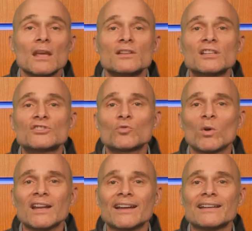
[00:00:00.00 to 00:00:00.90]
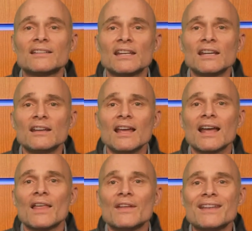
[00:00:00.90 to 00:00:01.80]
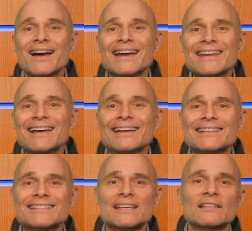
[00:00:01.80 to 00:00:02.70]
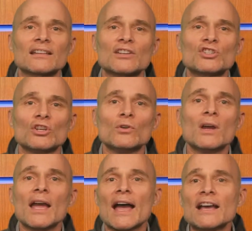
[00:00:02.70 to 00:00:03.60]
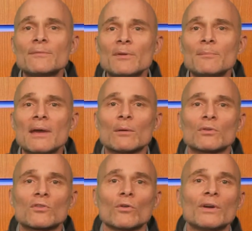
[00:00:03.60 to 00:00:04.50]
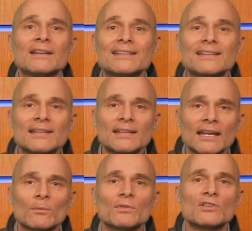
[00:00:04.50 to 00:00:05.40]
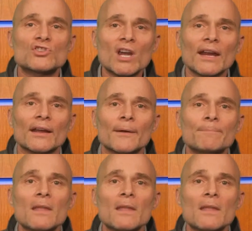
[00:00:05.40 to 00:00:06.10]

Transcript: Since 2019, the 996 issue has been met with growing discontent within China,